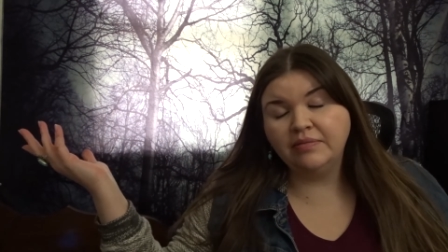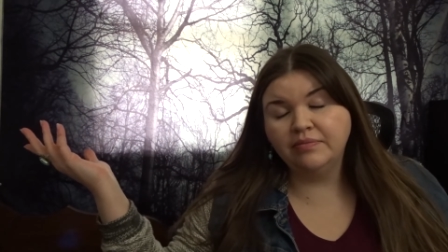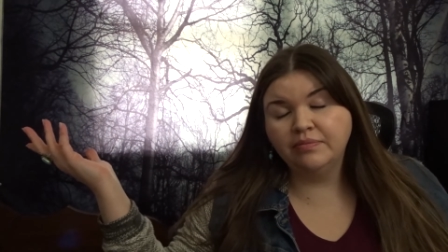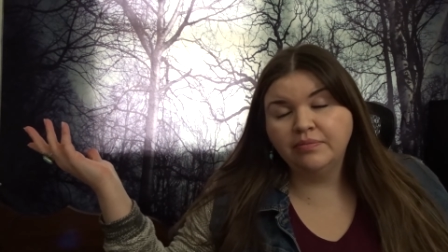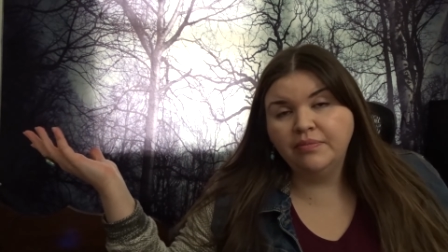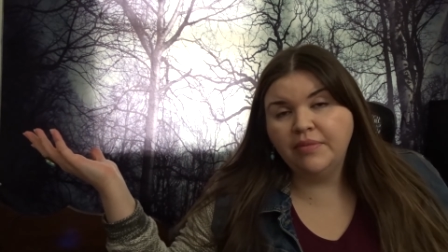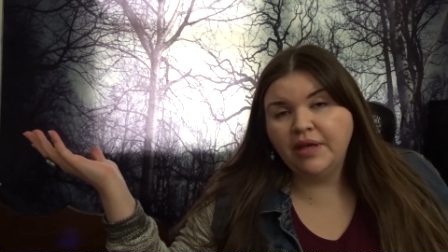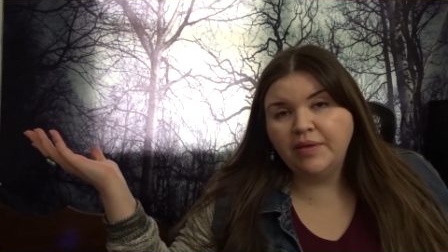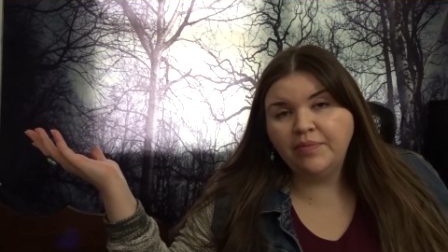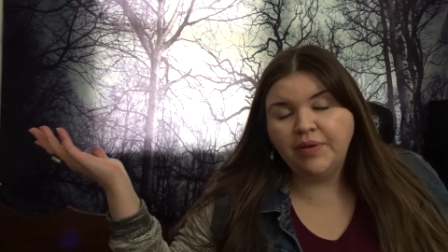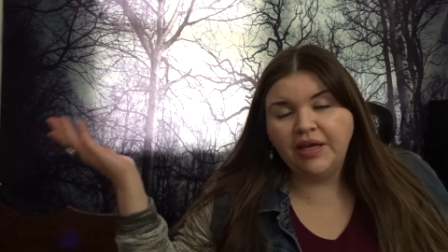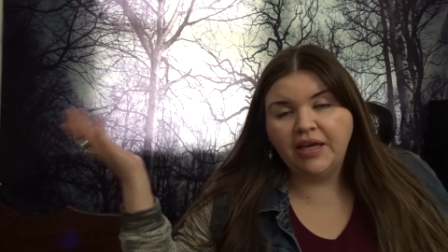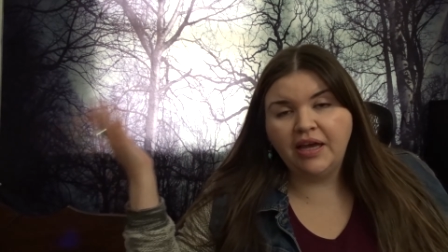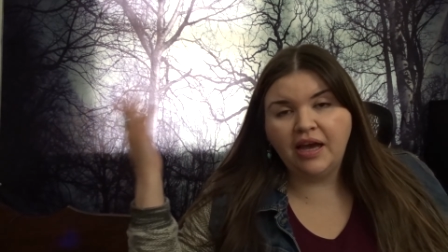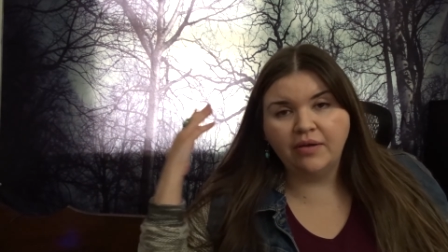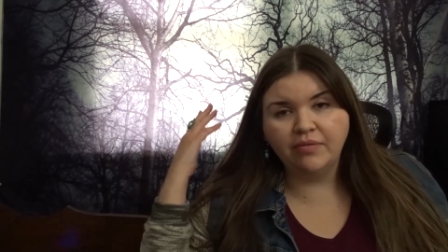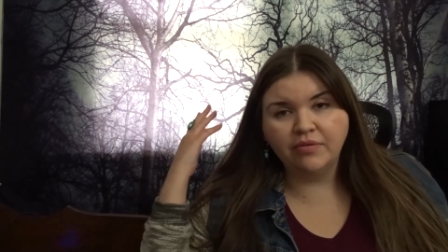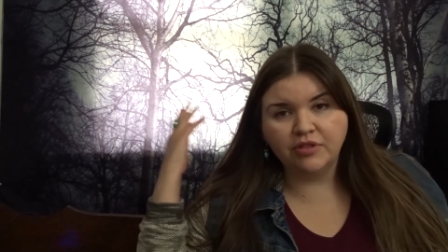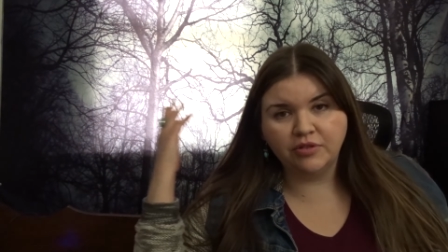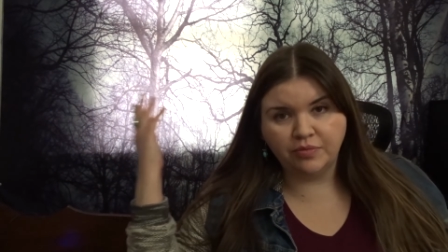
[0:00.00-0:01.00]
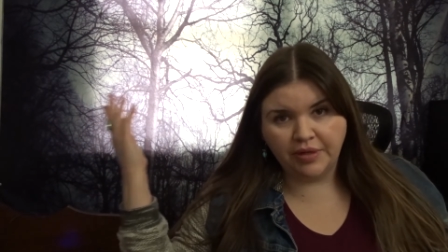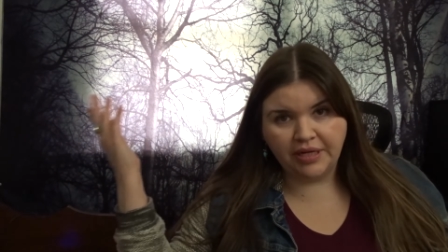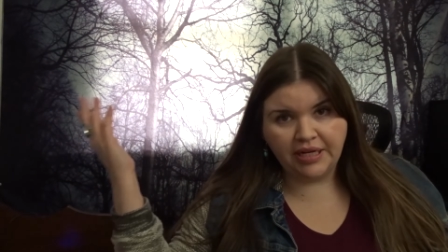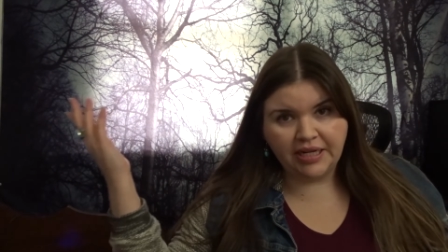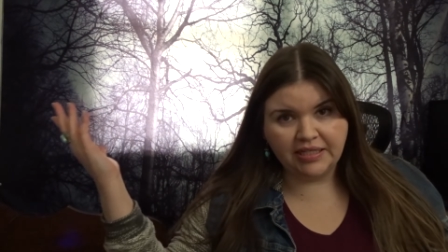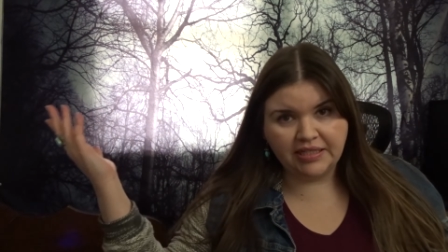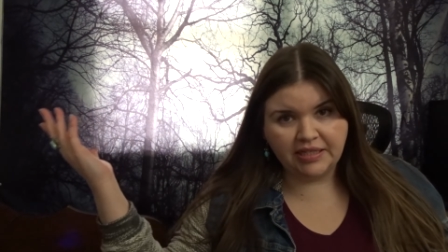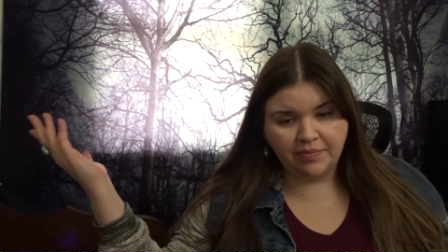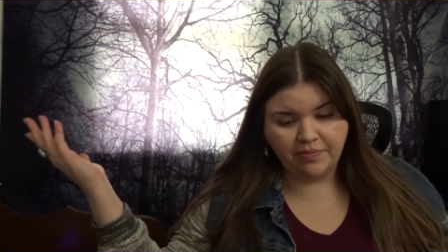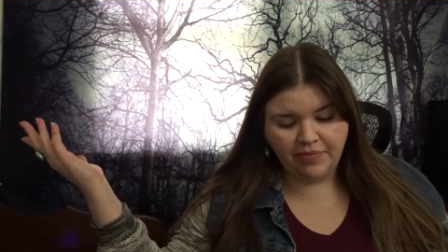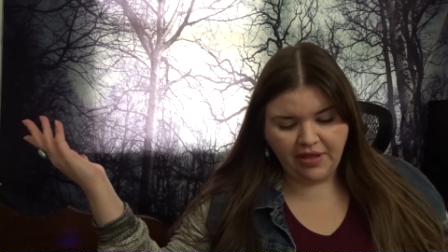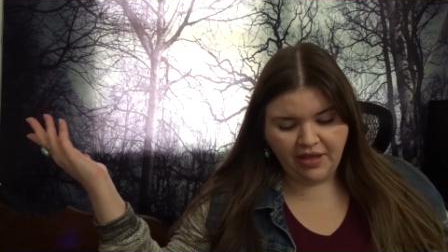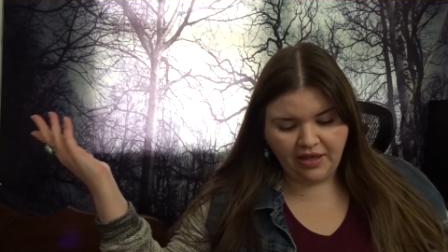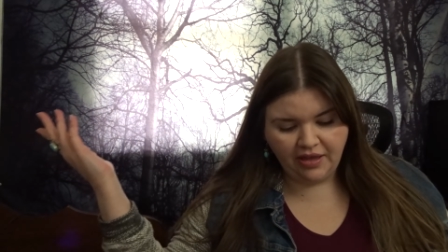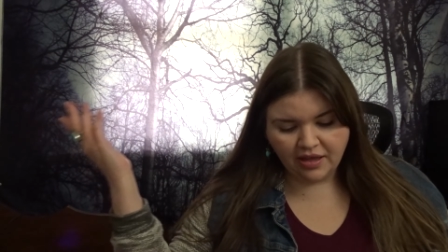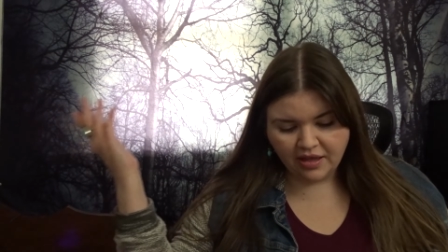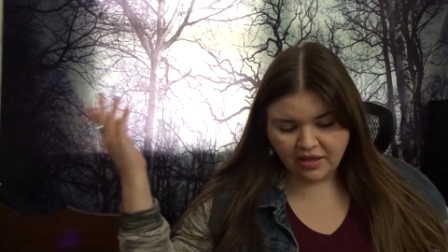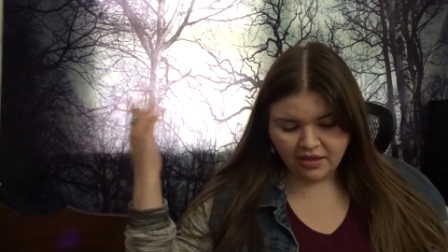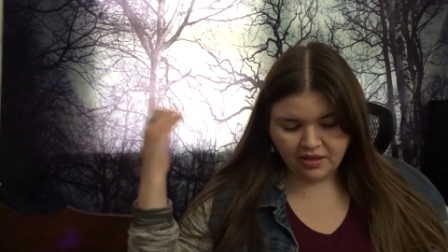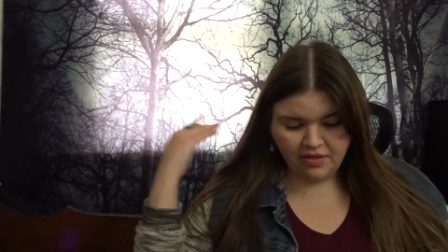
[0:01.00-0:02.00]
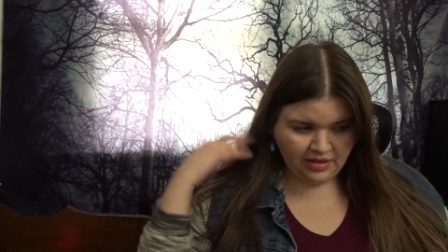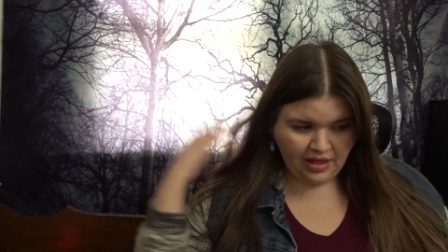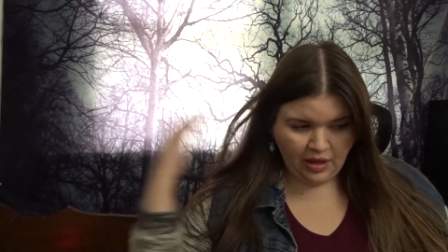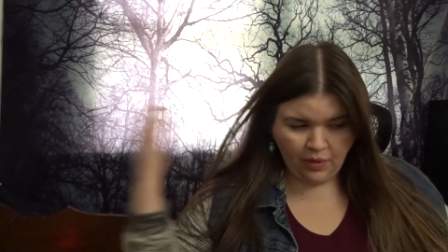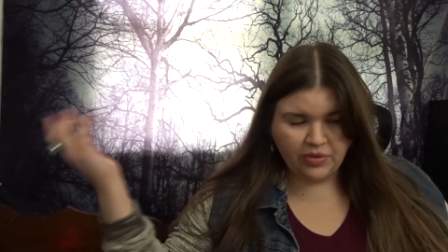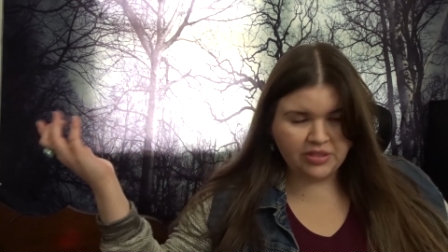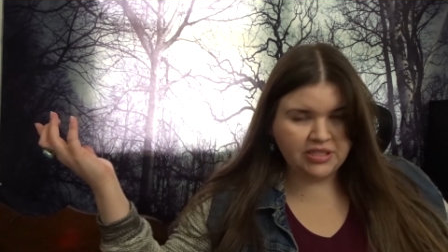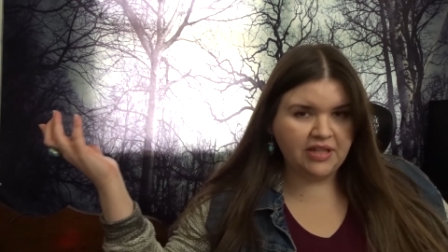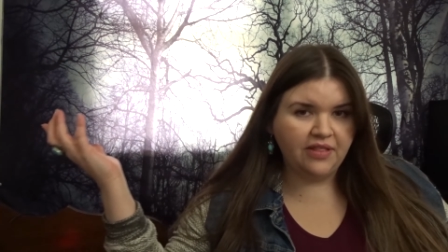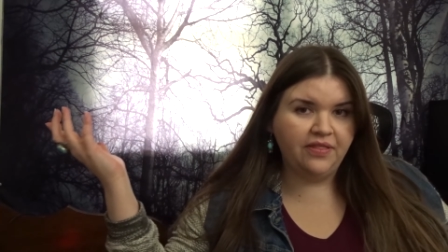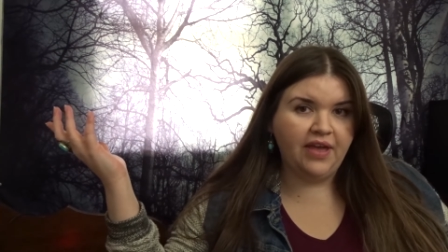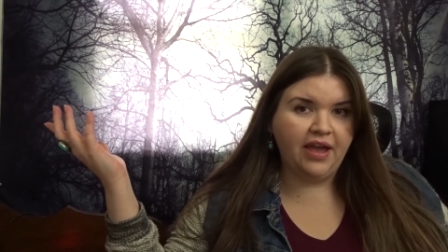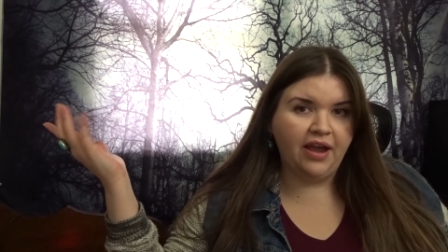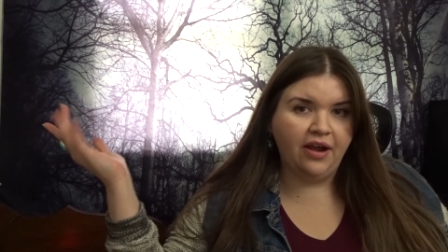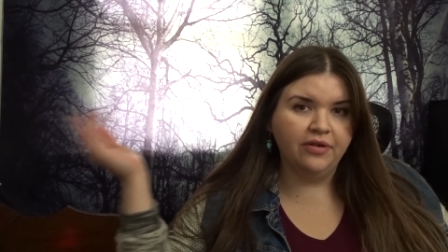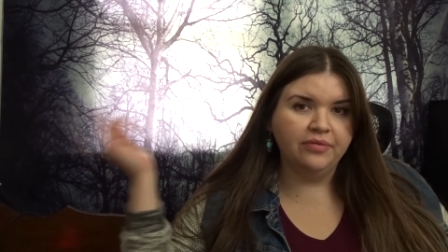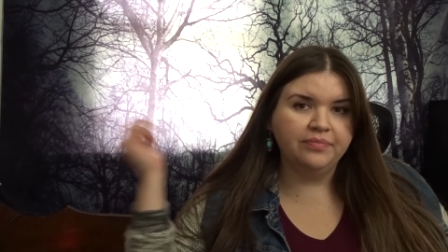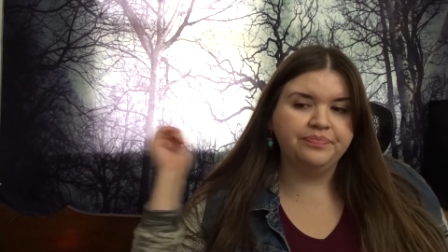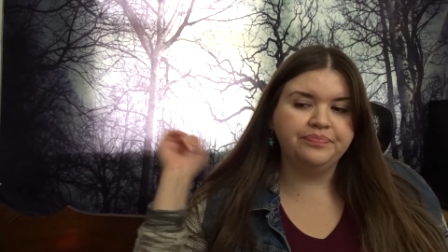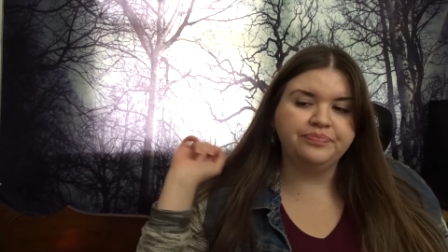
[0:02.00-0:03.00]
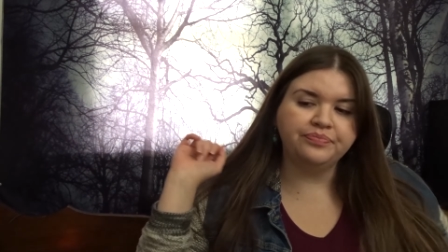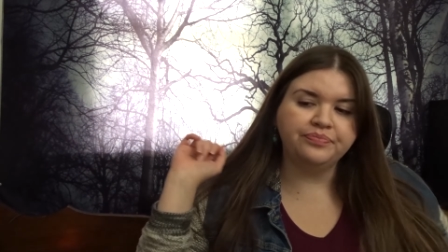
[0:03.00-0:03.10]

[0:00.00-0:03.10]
Maybe I was reading something that wasn't there.